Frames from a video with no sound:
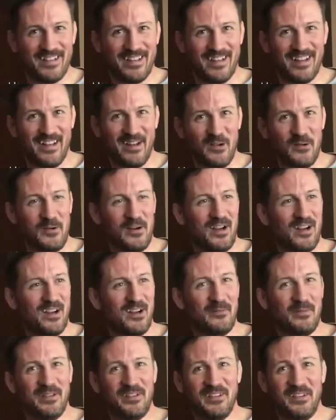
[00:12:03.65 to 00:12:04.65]
And I don't
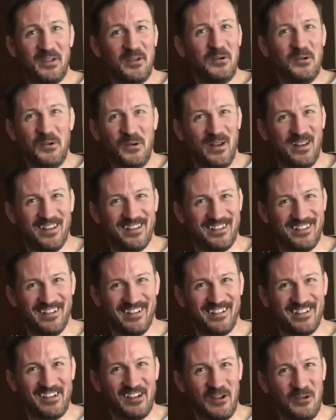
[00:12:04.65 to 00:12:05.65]
care if it's 2 gorillas in
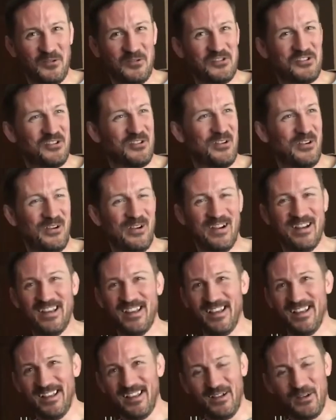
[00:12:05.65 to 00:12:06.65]
an enclosure or
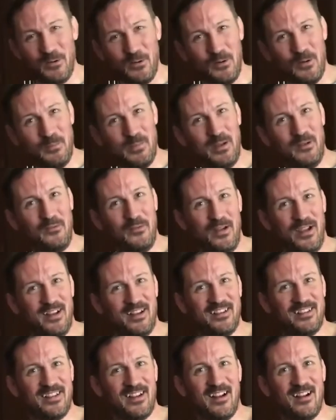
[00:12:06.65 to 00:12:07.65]
a big fight
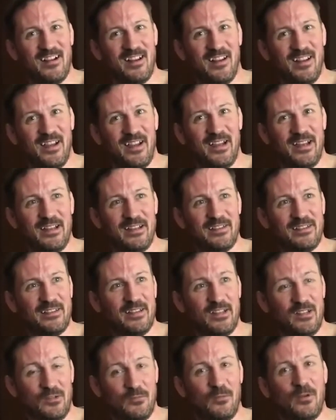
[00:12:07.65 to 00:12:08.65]
on a Saturday night.
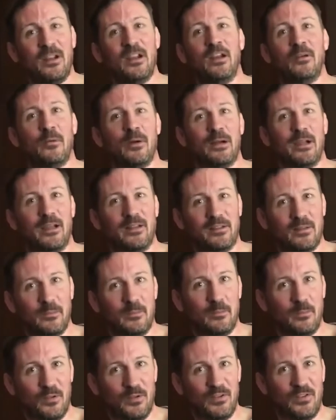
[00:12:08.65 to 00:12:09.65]
It's really what gets
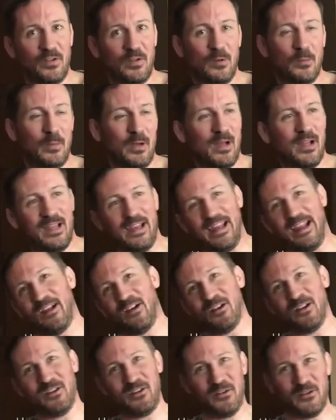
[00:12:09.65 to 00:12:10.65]
him buzzed up. I think
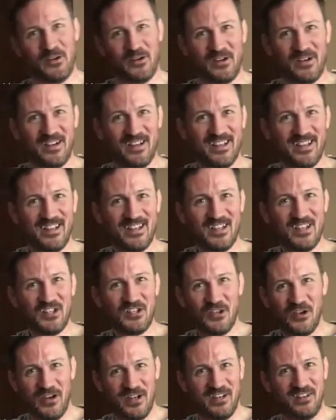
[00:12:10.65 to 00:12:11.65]
all the other
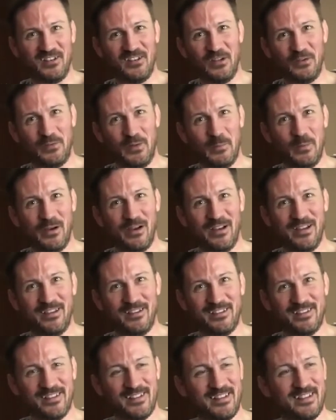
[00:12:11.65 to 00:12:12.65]
shiny stuff he
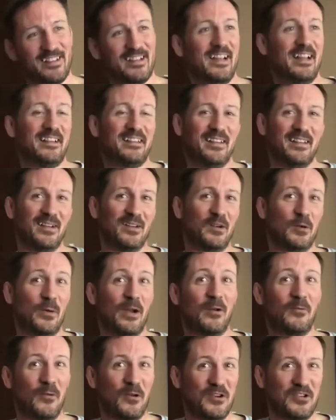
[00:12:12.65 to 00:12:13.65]
buys, it's a
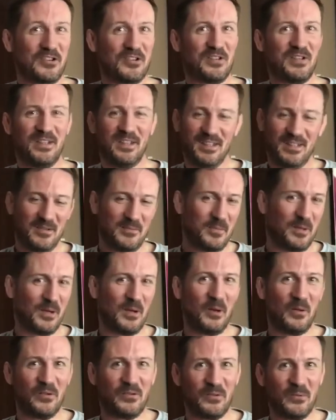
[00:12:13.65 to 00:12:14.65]
quick rush, but
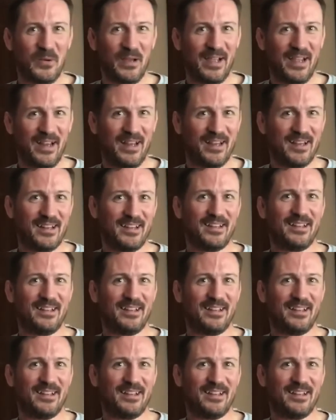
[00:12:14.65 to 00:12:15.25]
it goes away.